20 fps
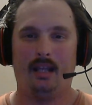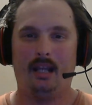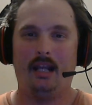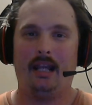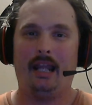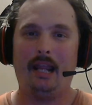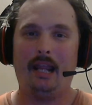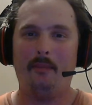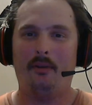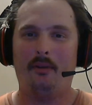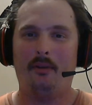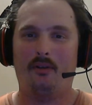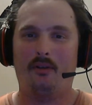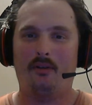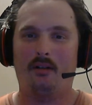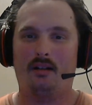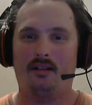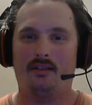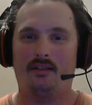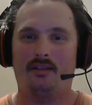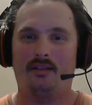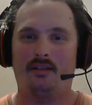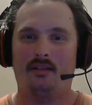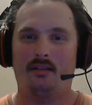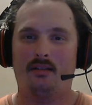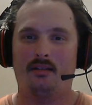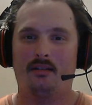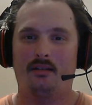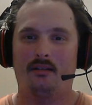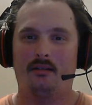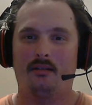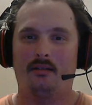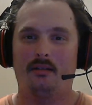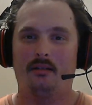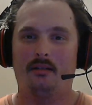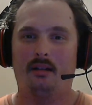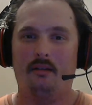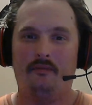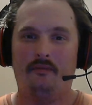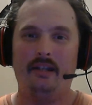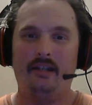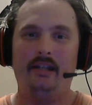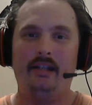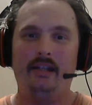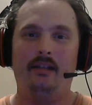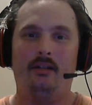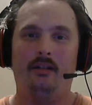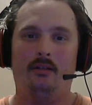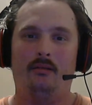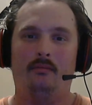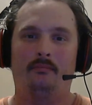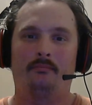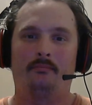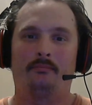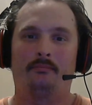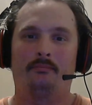and I came across a video